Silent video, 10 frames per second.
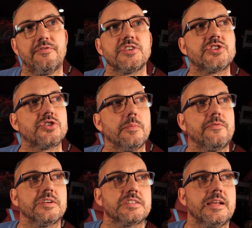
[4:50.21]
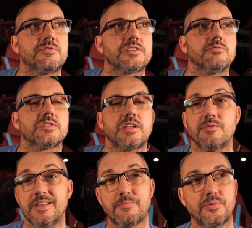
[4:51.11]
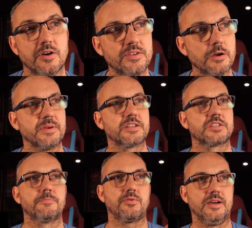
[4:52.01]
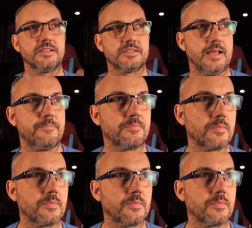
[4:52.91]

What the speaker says: for his job if West Ham results don't improve. No big surprise there.